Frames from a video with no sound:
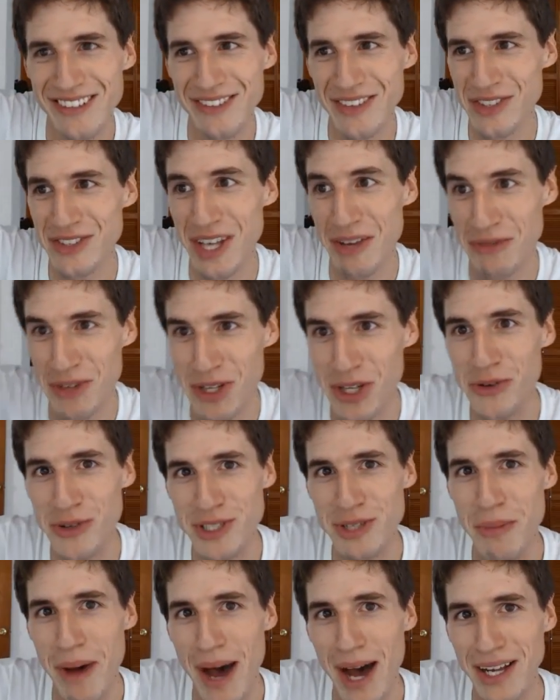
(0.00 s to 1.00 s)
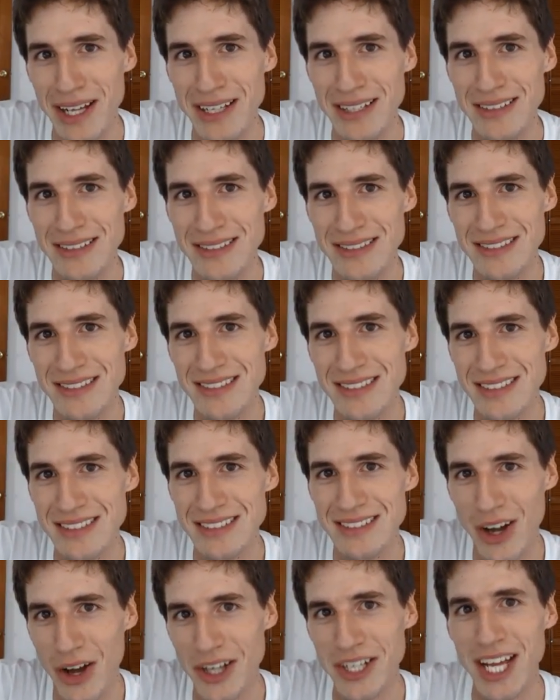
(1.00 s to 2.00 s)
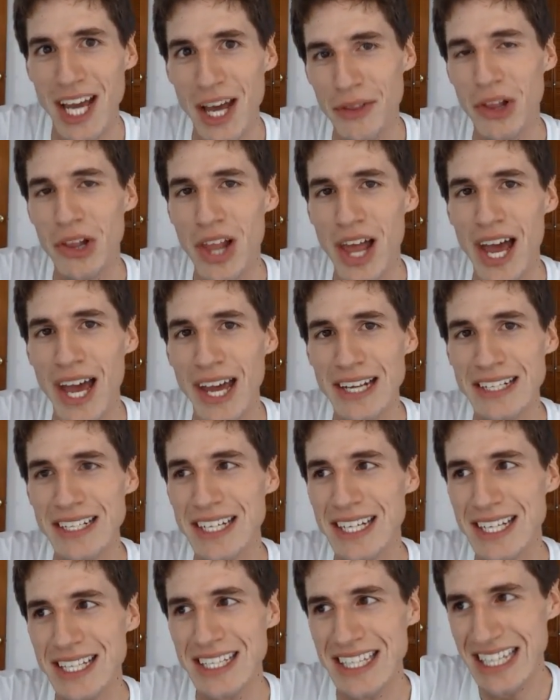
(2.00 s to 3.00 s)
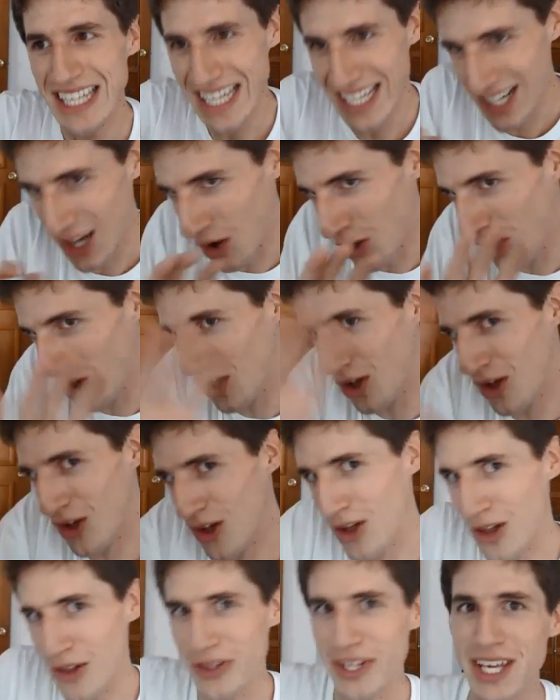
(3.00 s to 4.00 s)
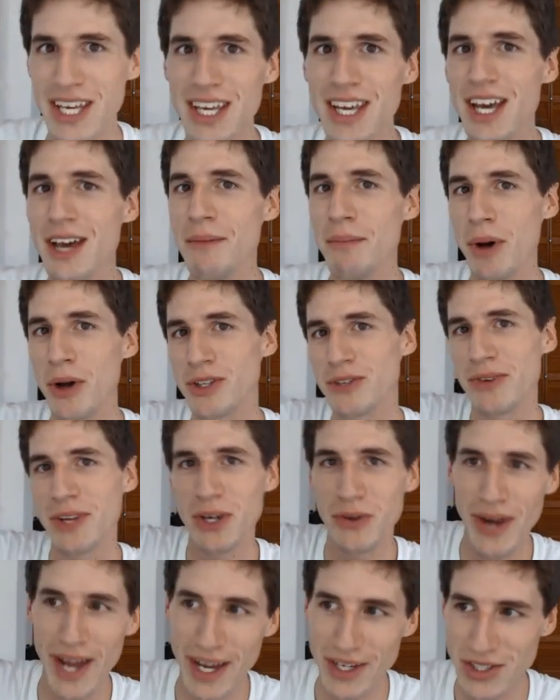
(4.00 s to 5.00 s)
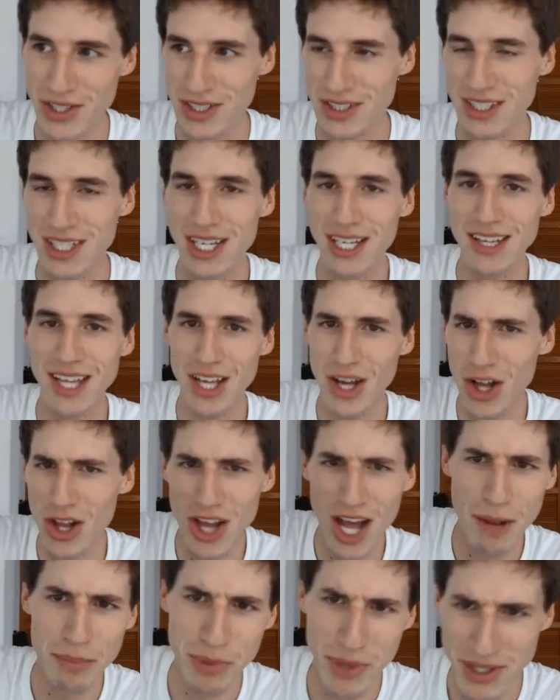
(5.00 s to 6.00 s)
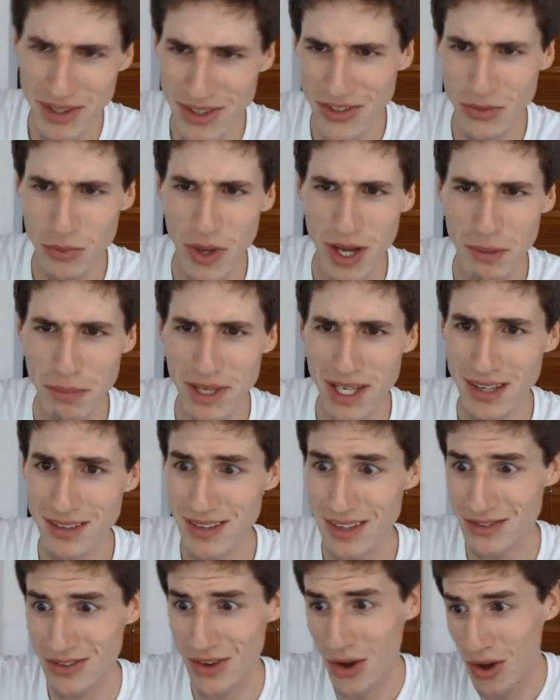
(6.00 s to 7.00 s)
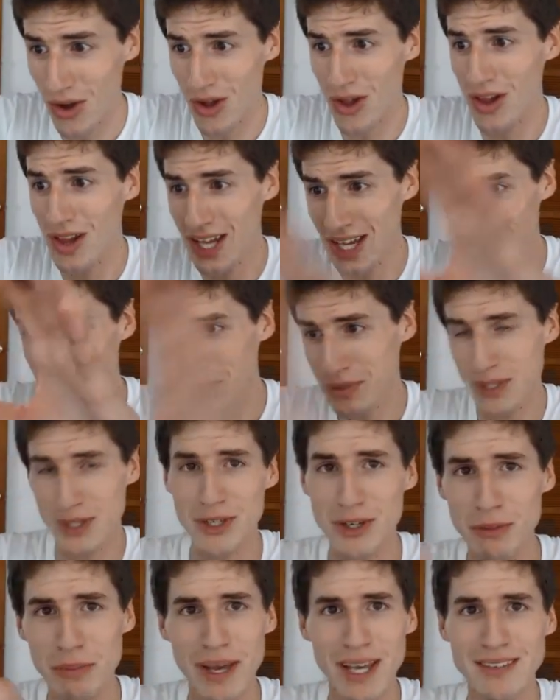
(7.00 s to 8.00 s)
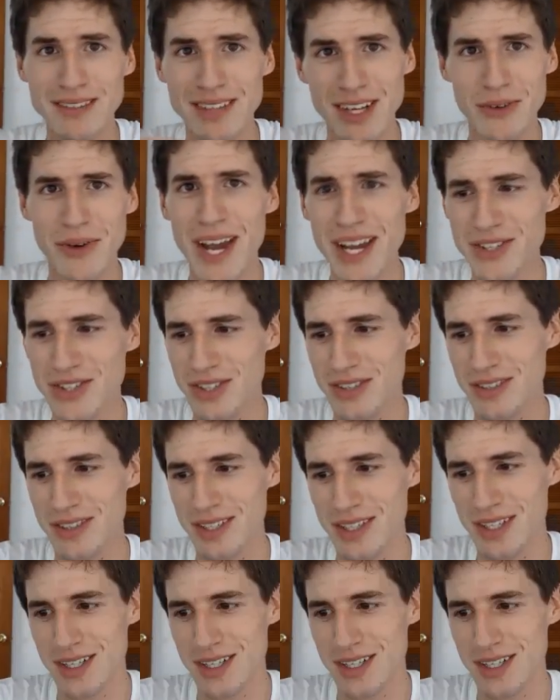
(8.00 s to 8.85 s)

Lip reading: We just have clues about it on down the line. And all the modes of interaction, they all operate this way because it's all empirical-based interaction.